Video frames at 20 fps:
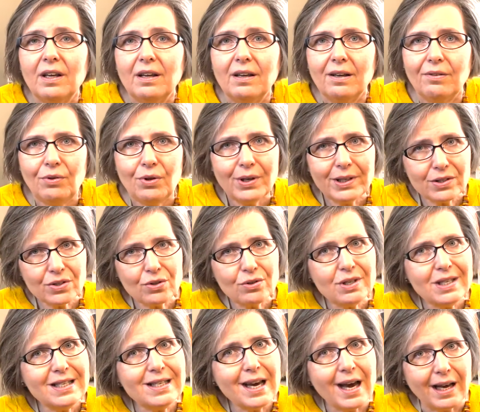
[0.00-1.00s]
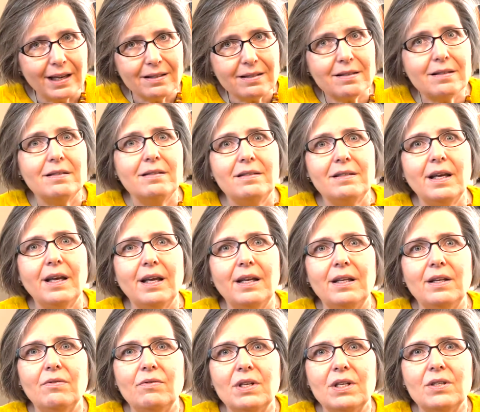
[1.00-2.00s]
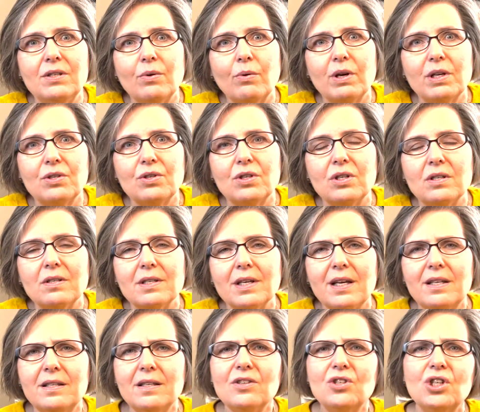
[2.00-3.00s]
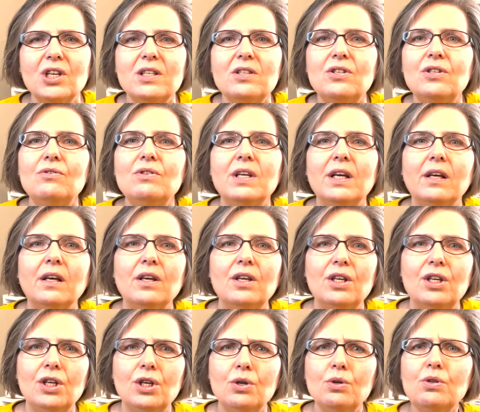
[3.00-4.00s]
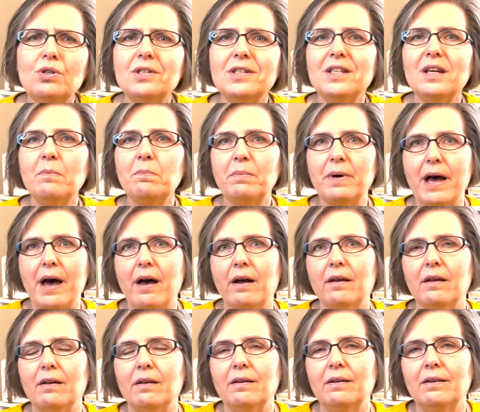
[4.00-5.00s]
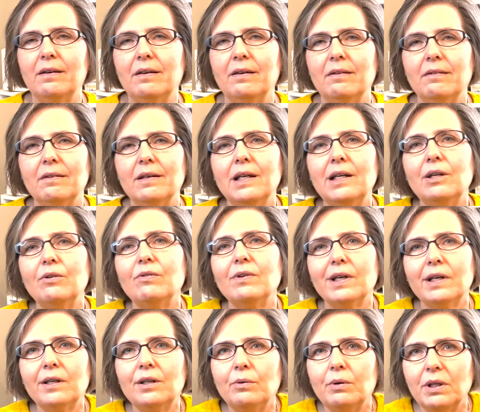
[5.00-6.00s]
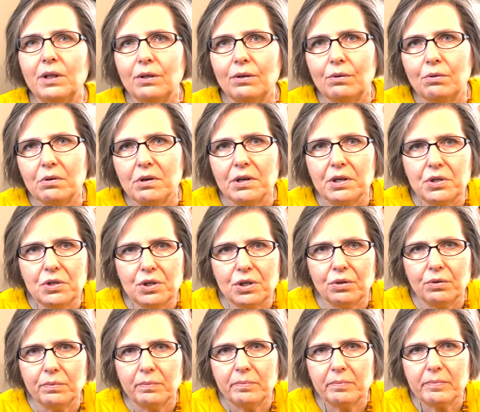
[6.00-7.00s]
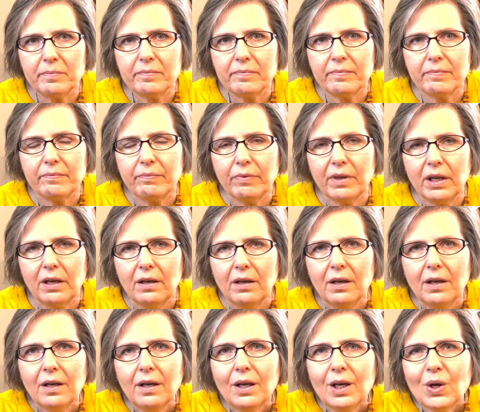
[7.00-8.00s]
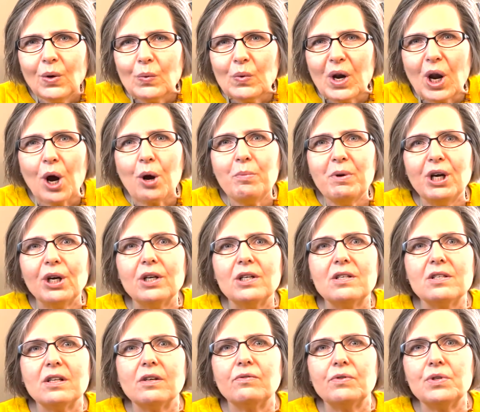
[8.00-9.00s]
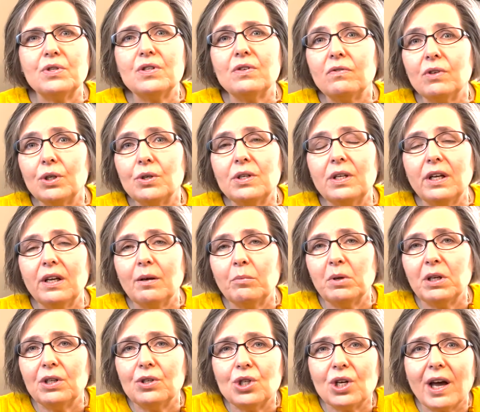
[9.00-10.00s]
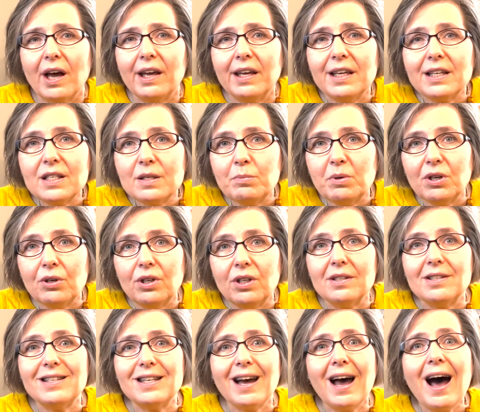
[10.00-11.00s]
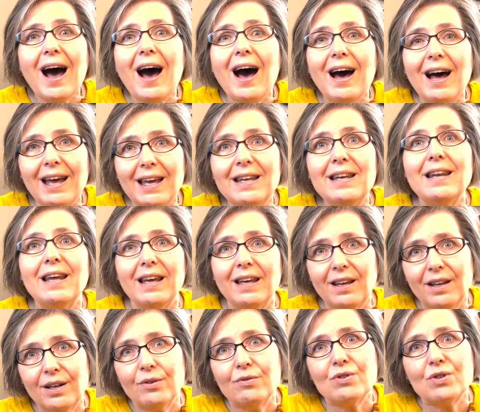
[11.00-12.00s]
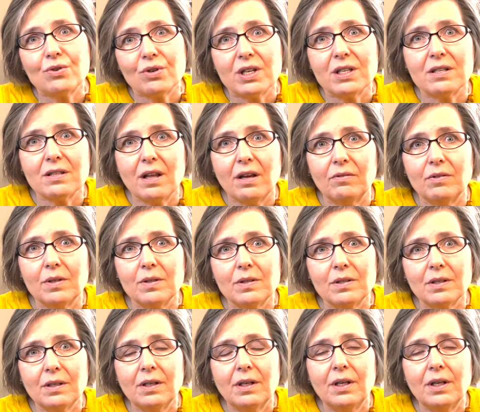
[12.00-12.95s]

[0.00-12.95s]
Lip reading: If you answered yes to any of these questions, I suggest you take a huge step back and evaluate the core issue. When our marriage suffered severe damage, I experienced high negative stress levels.